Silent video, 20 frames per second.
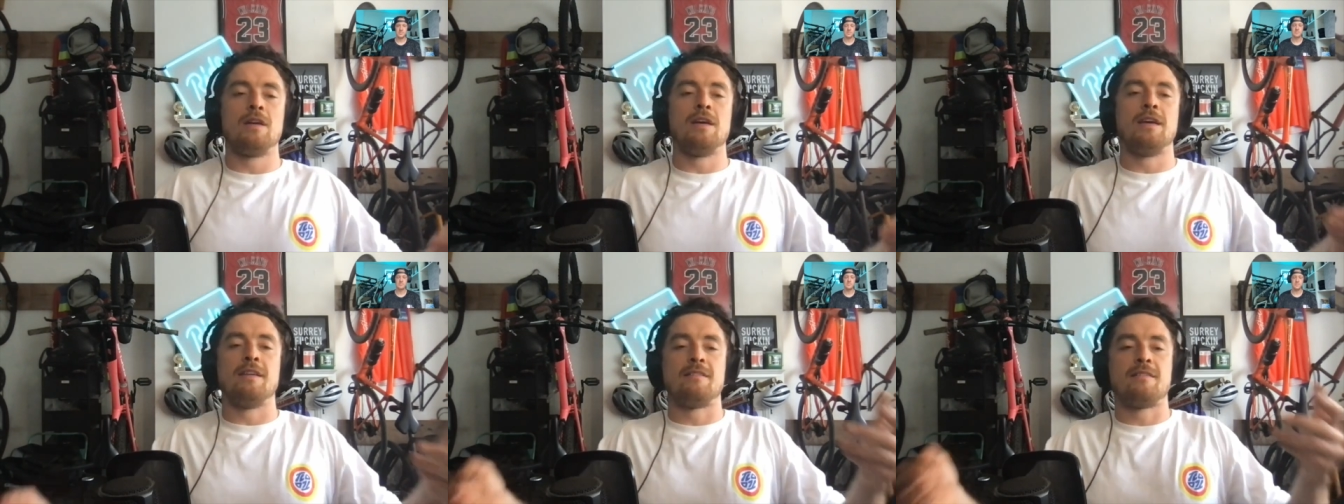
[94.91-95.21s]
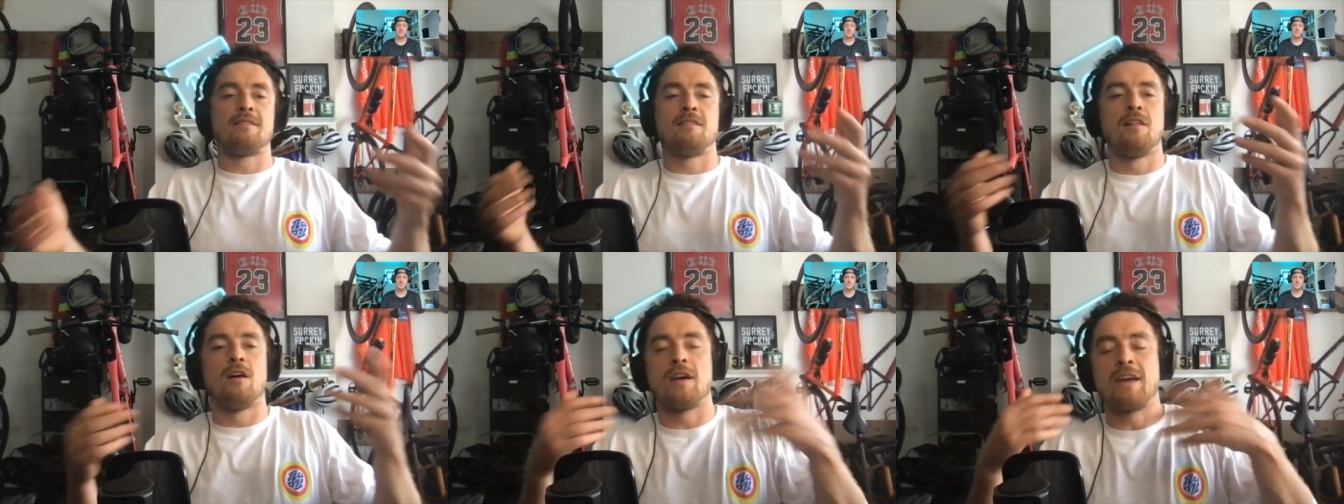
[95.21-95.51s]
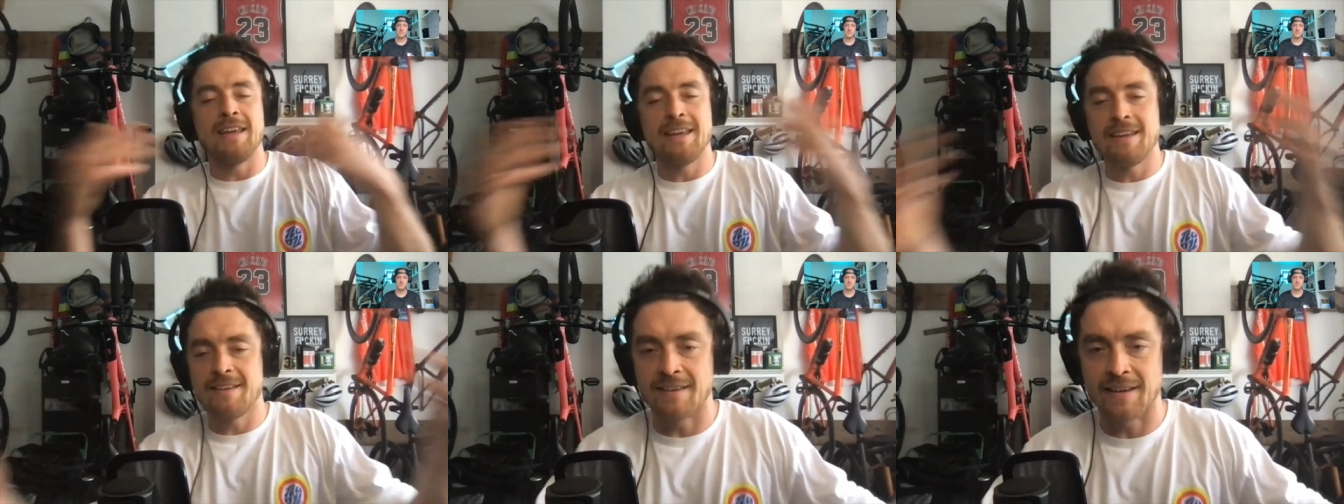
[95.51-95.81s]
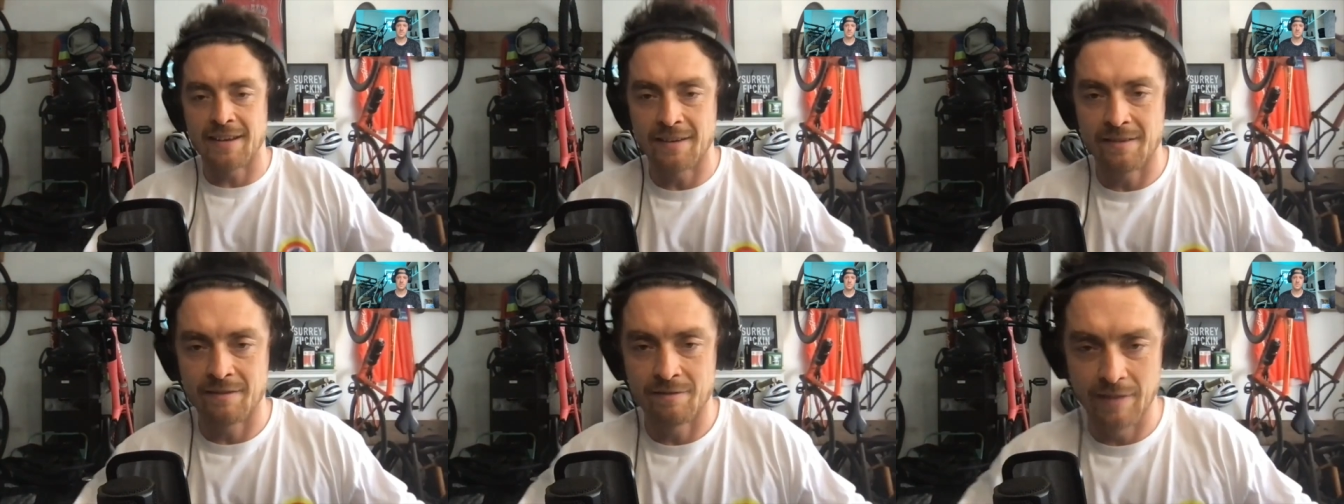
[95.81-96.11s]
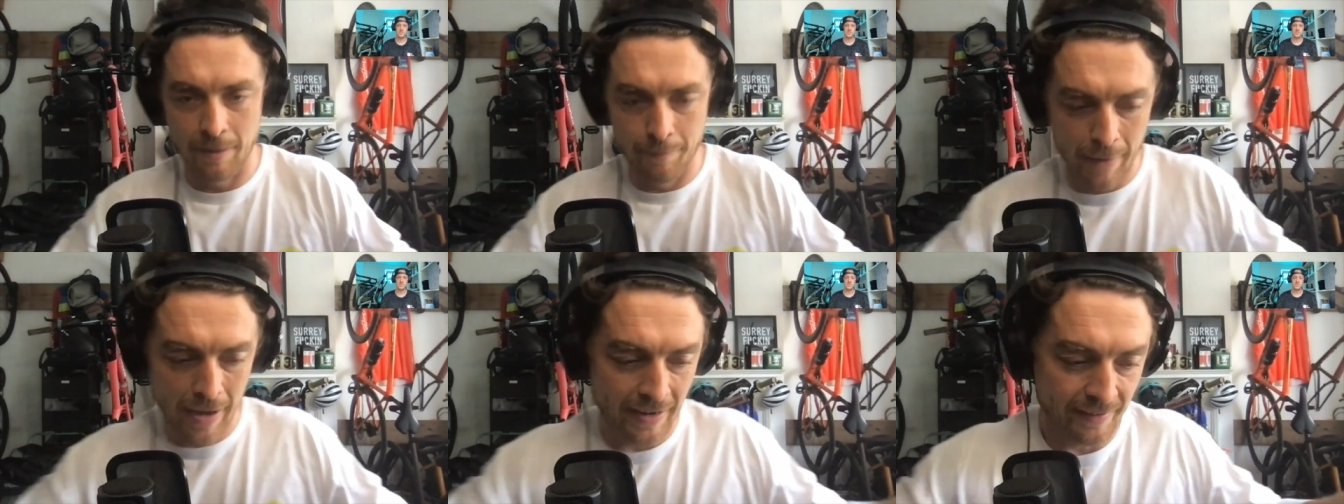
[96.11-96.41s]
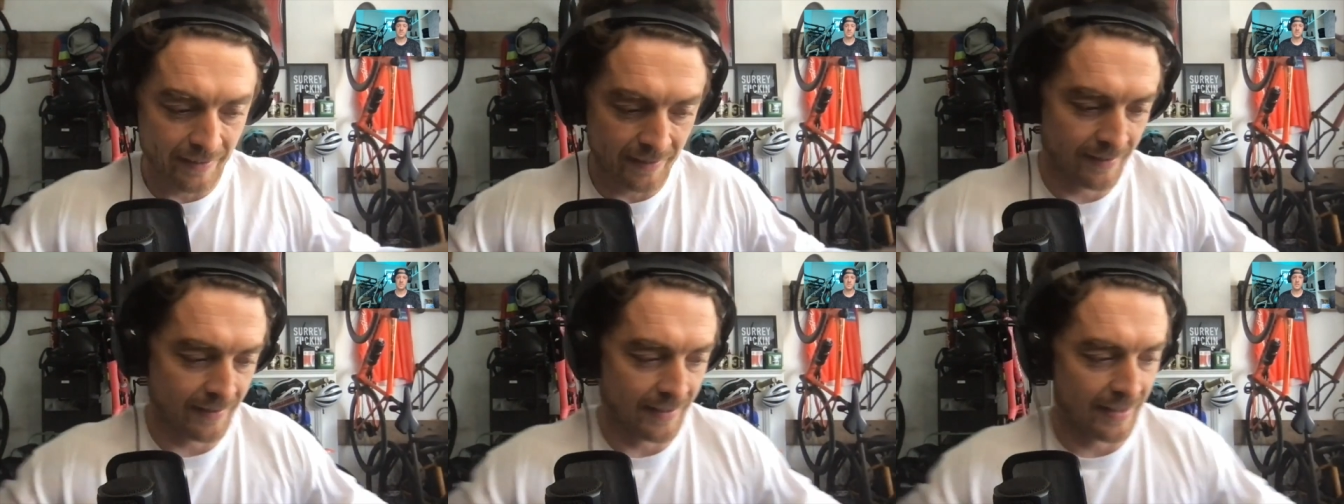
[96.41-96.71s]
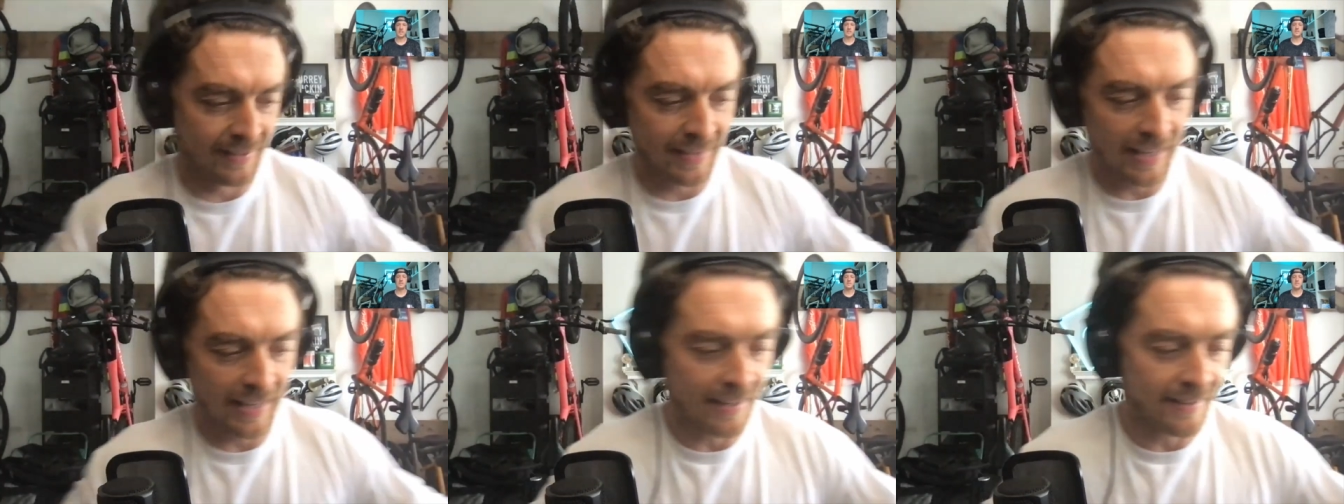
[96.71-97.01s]
it's mm. like easy. They're mates.
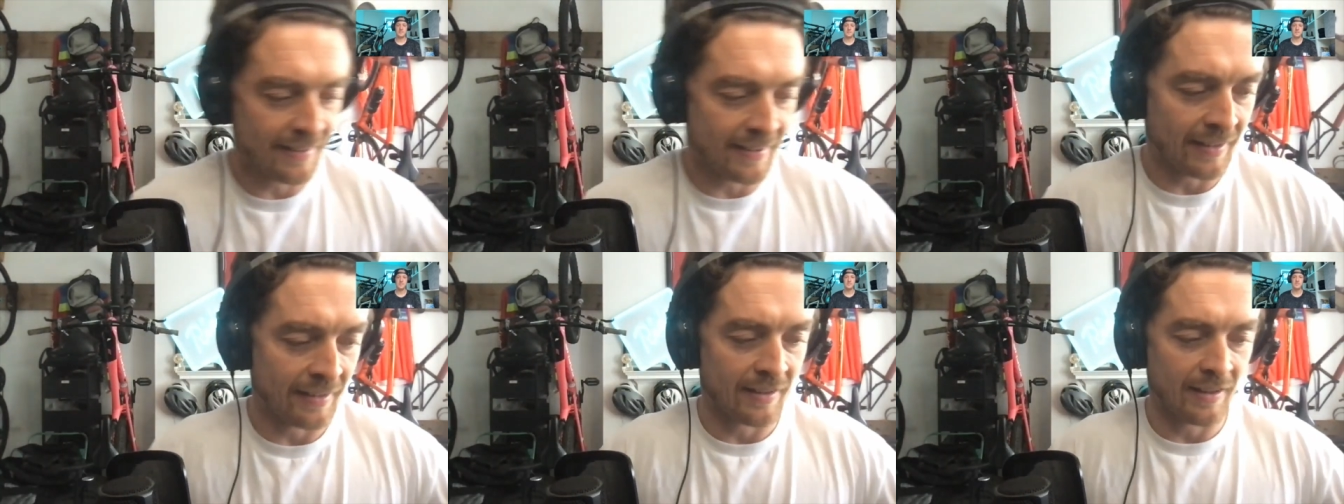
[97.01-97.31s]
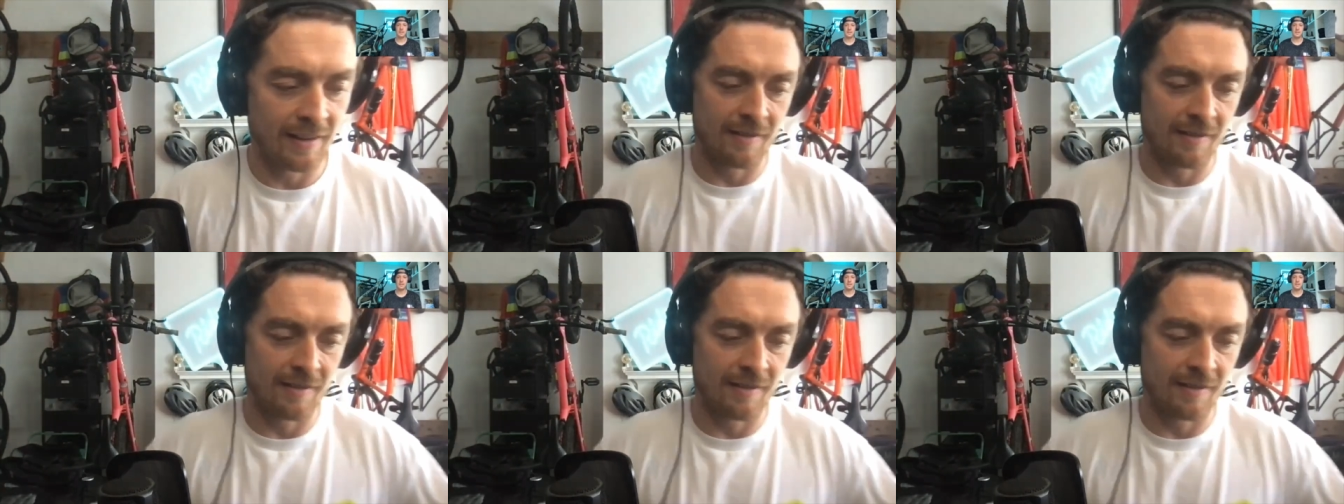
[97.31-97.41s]
Yeah. It's easy.